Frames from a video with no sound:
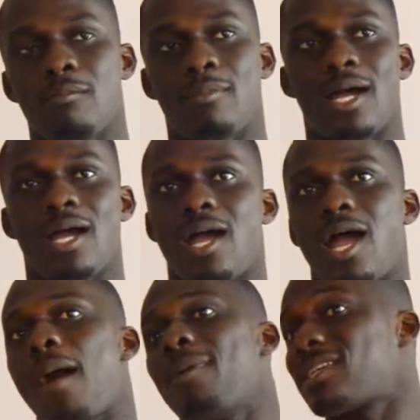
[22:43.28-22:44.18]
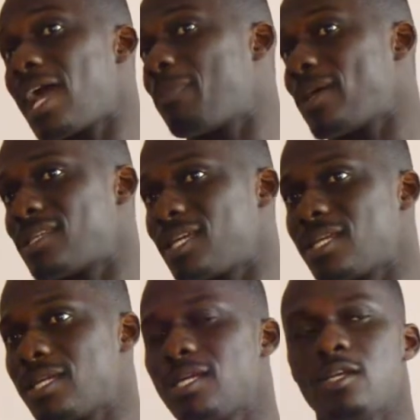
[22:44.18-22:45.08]
But I'm a shy person,
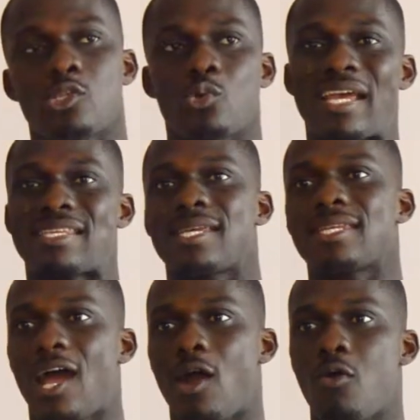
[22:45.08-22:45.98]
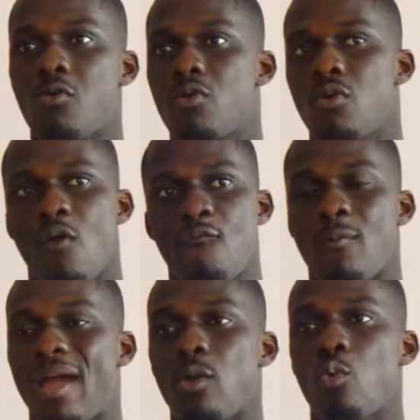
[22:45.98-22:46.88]
so I sit down for
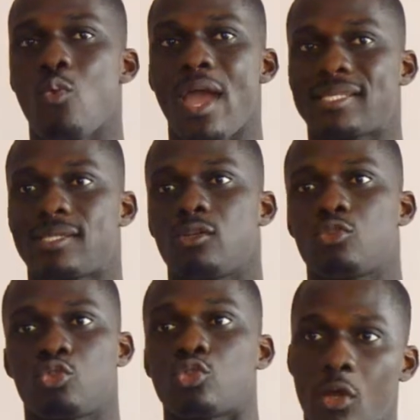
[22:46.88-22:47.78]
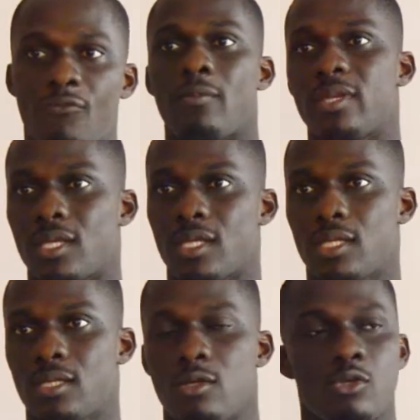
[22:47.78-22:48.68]
my works to talk for me.
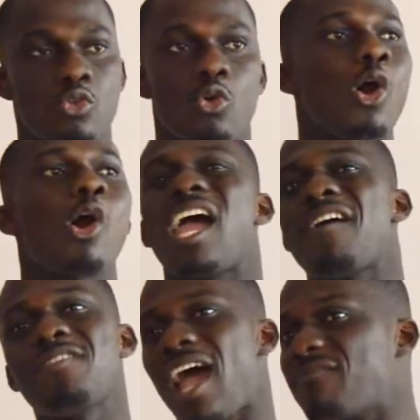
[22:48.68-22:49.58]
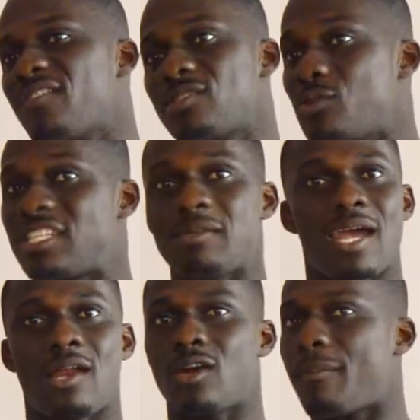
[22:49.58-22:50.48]
So every advert you see
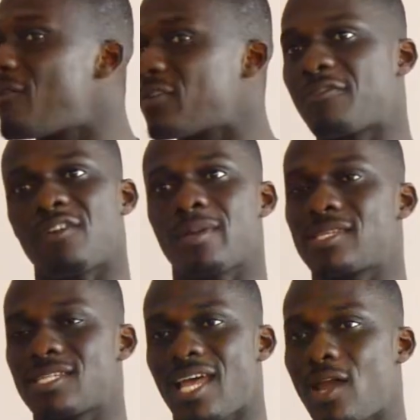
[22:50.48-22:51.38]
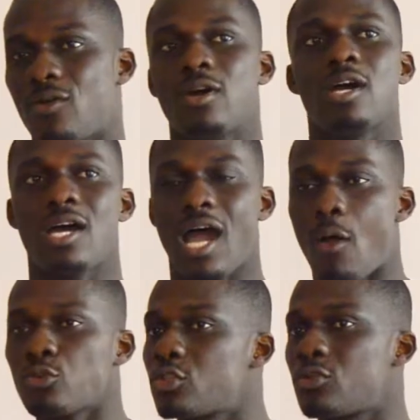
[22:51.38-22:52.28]
there, I'm not from a friend who says I
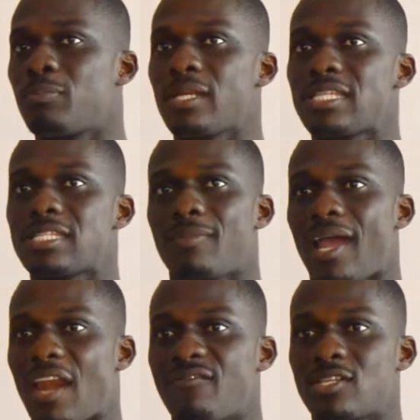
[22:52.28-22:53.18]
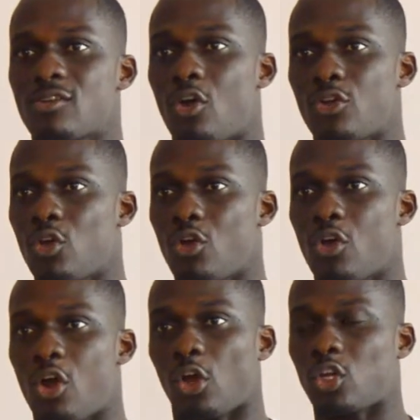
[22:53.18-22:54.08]
want you to place my adverts on your
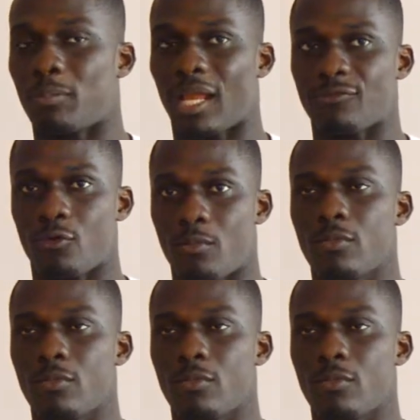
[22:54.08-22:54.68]
platform.